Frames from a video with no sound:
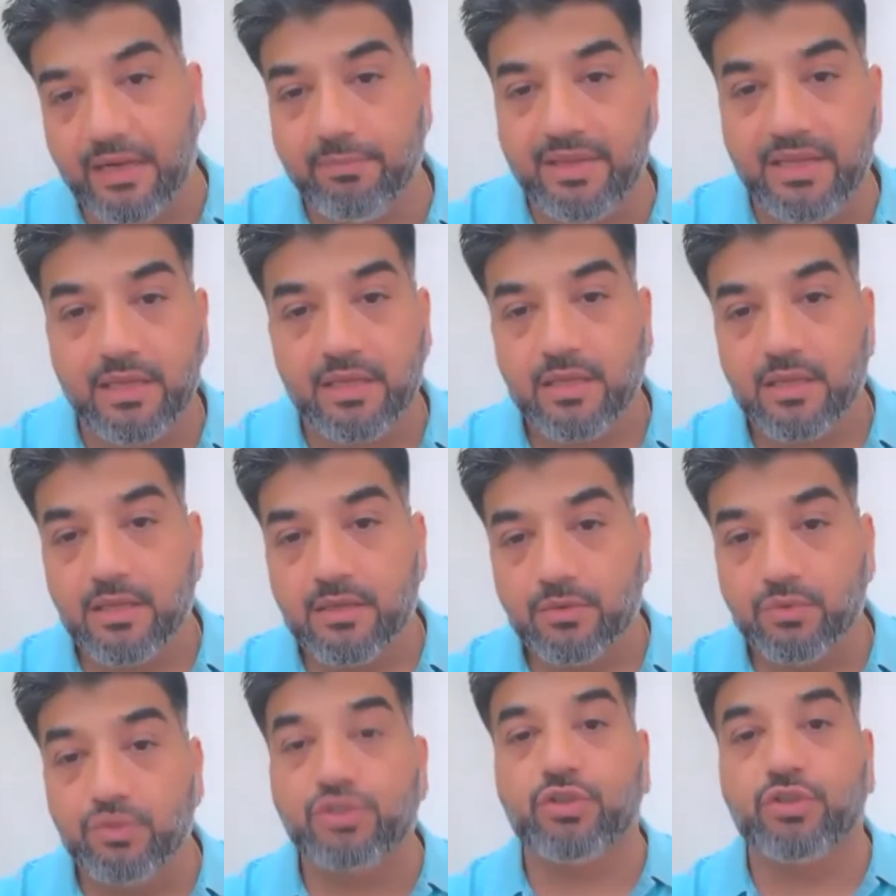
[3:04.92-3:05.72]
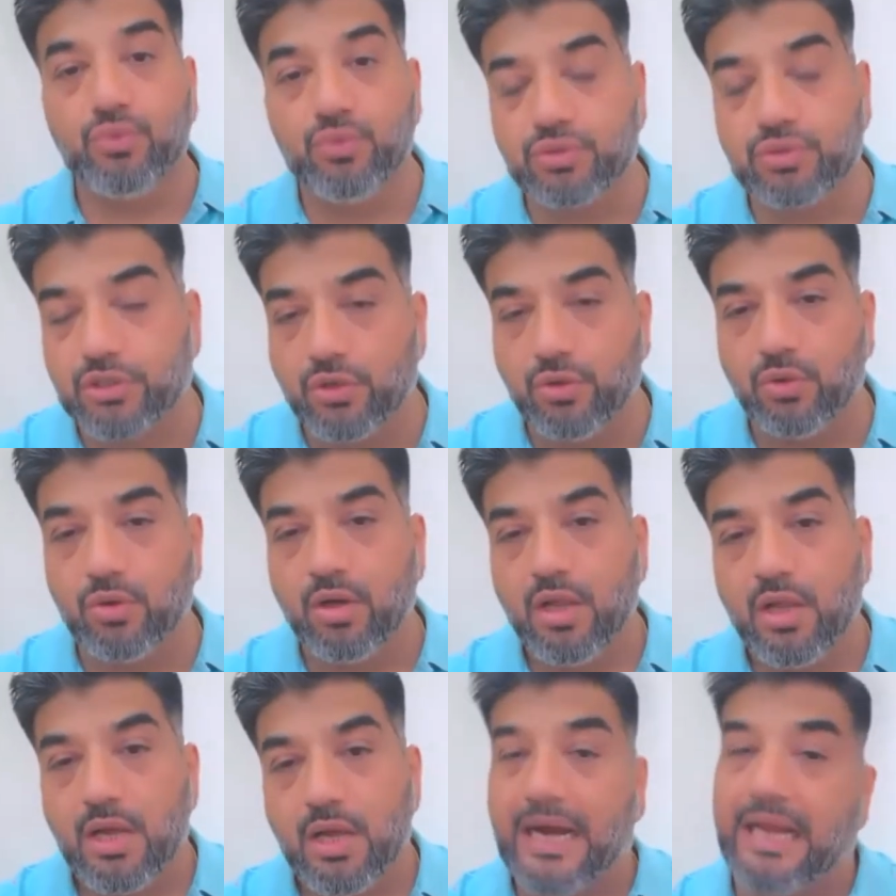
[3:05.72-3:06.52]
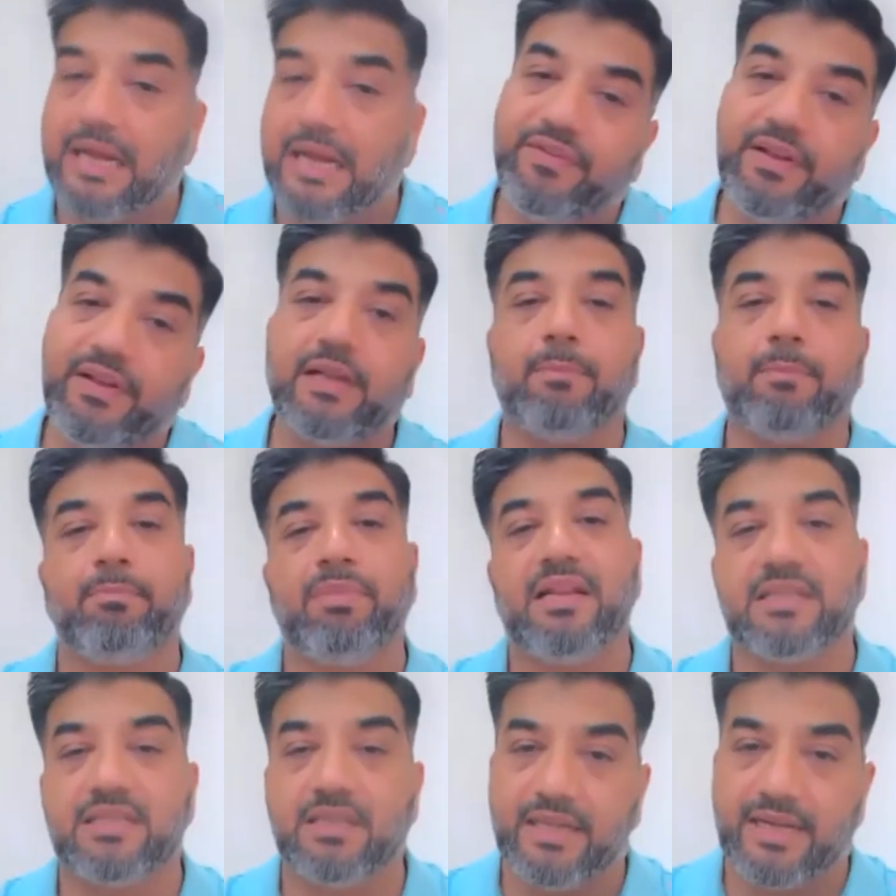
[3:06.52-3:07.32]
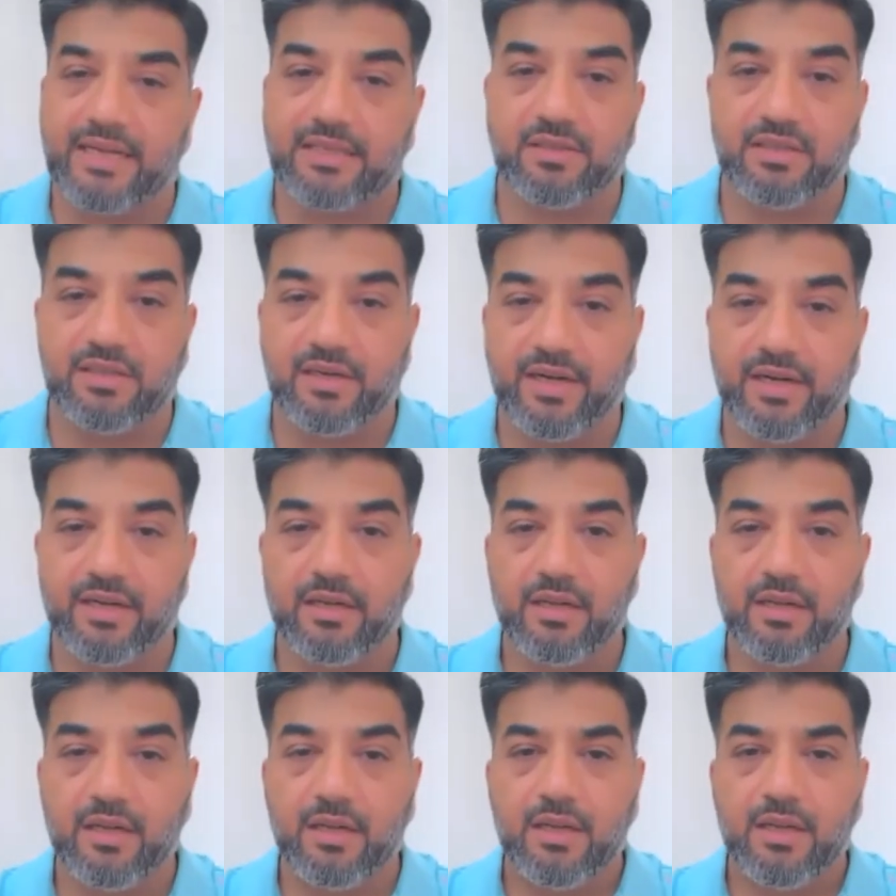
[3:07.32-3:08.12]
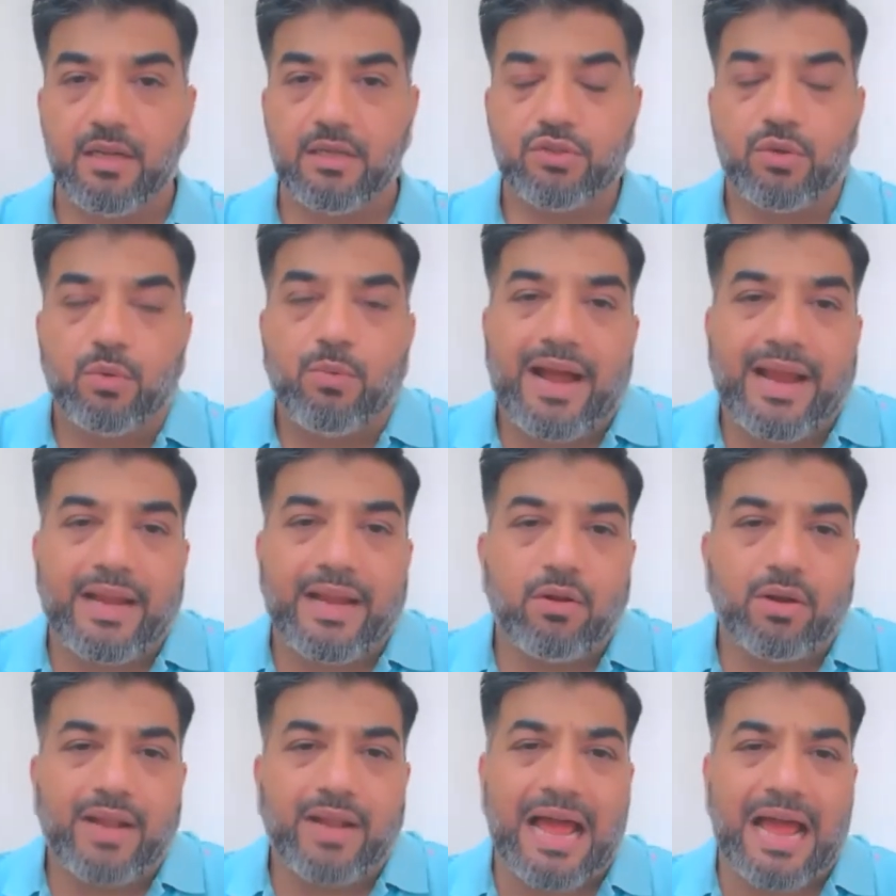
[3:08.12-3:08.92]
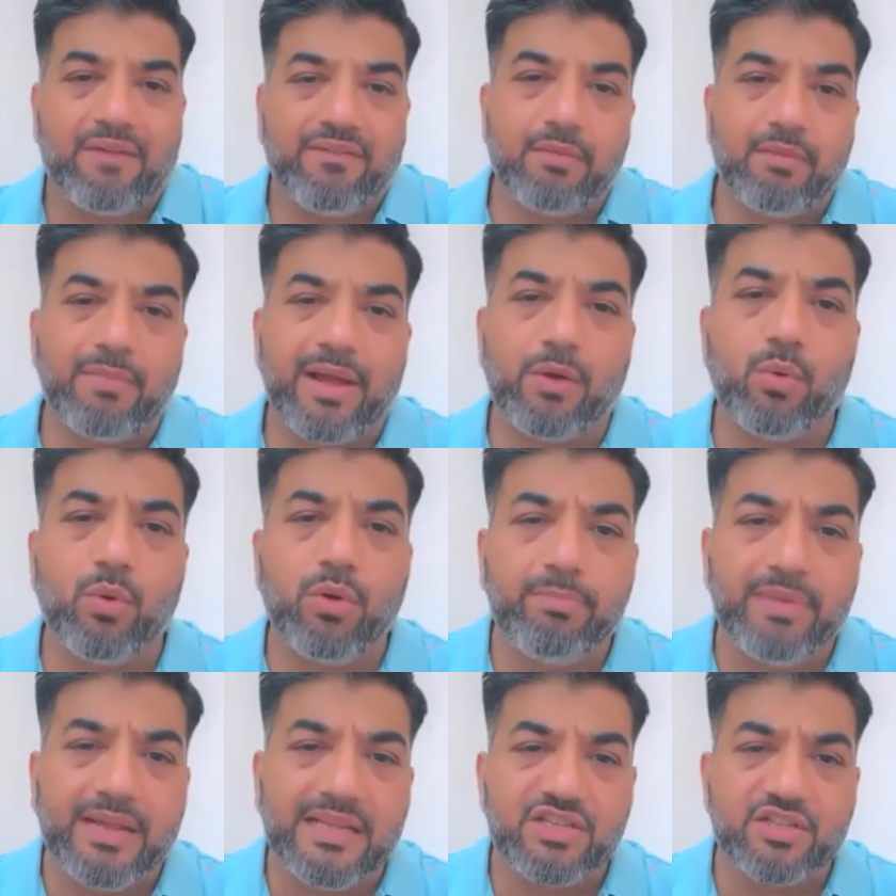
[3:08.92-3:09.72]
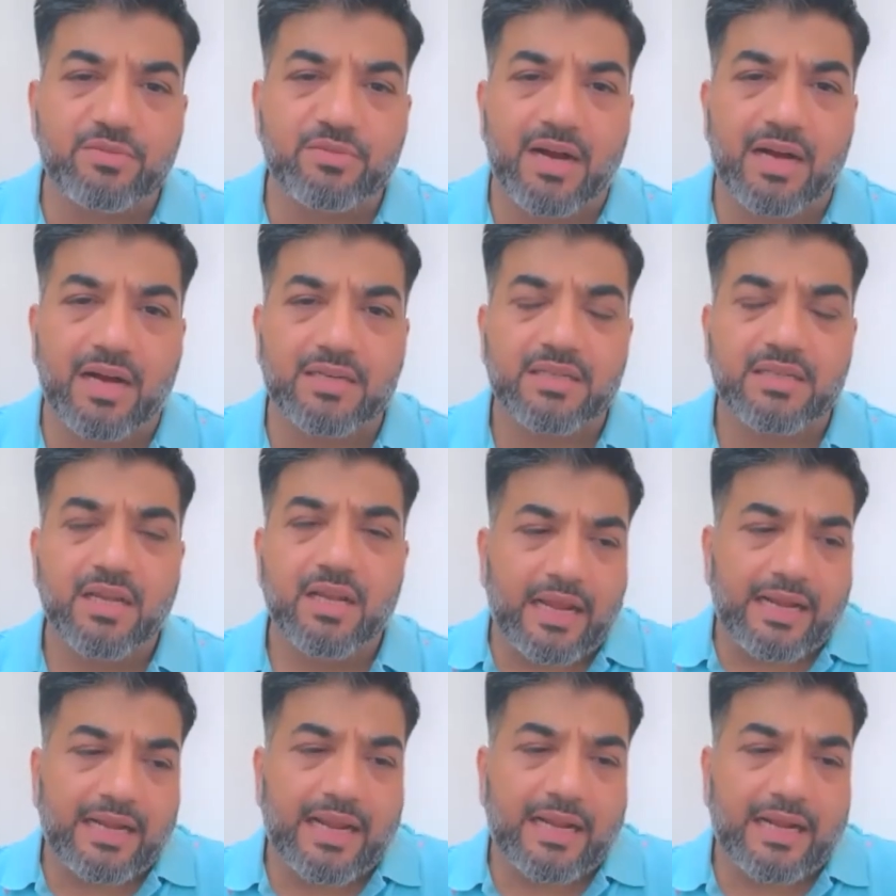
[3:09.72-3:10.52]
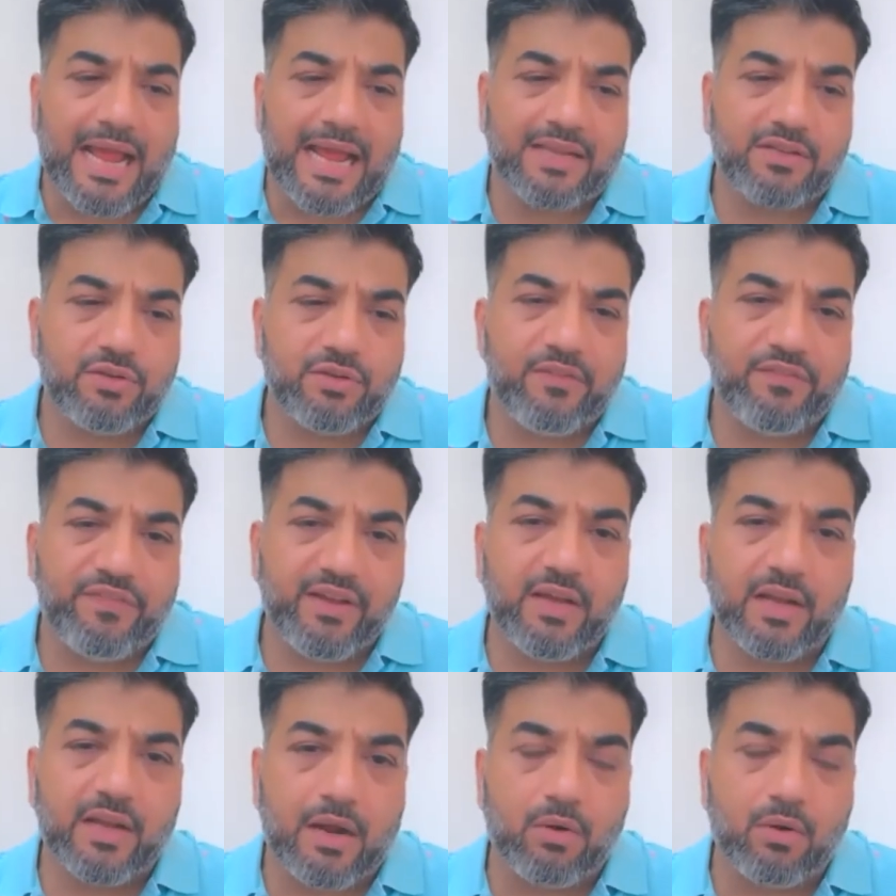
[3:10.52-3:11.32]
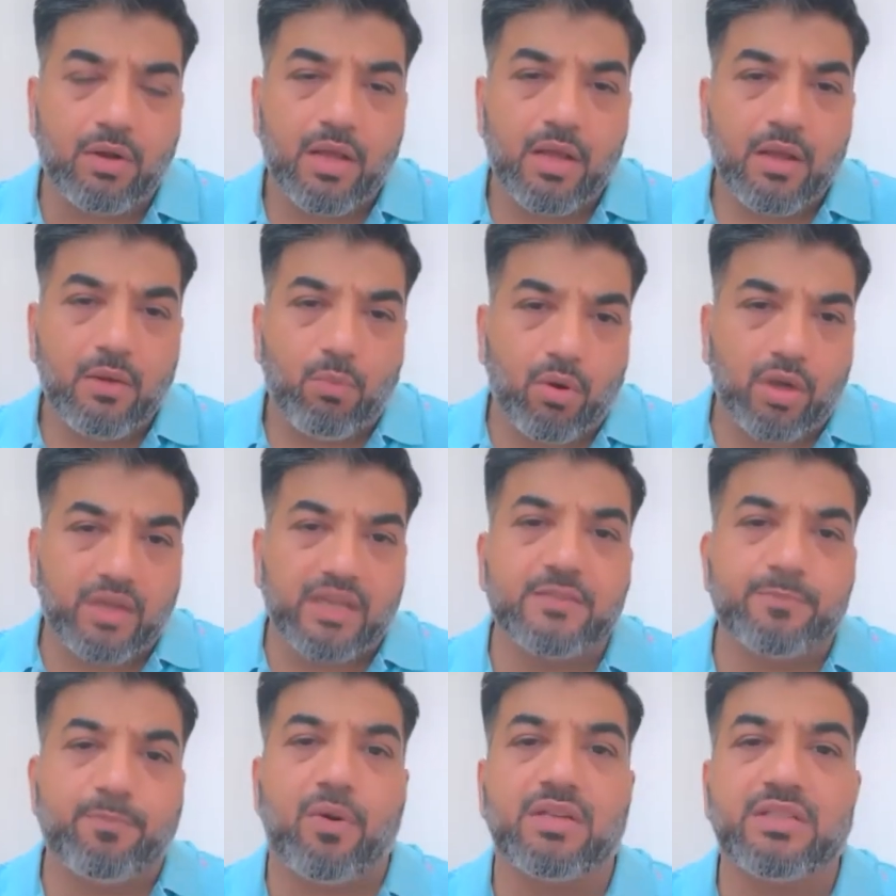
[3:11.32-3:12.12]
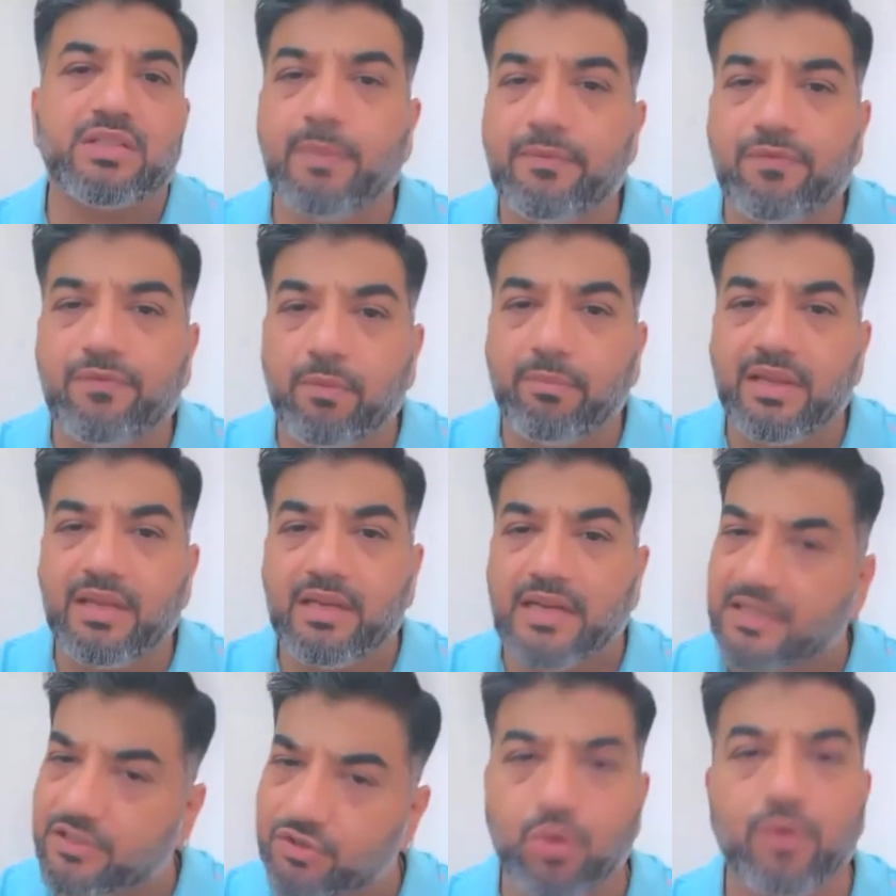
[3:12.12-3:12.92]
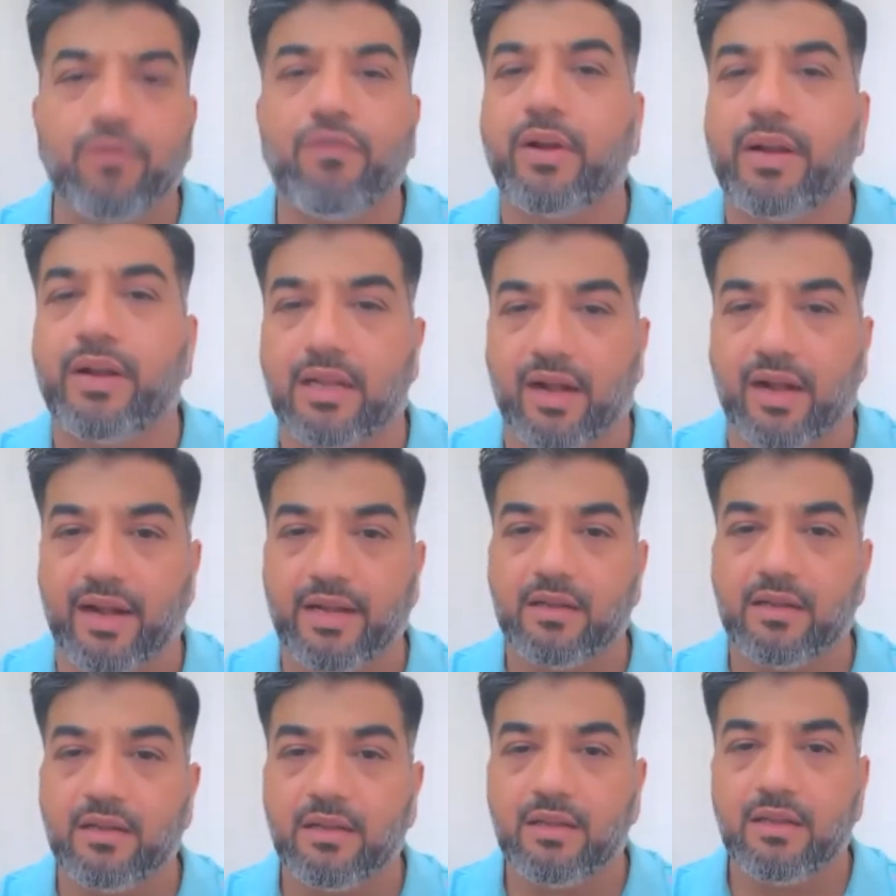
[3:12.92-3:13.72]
me who's too slow i'll feel complacent actually right so why not having my own benchmarks and actually figure out what is possible for me let's go for it right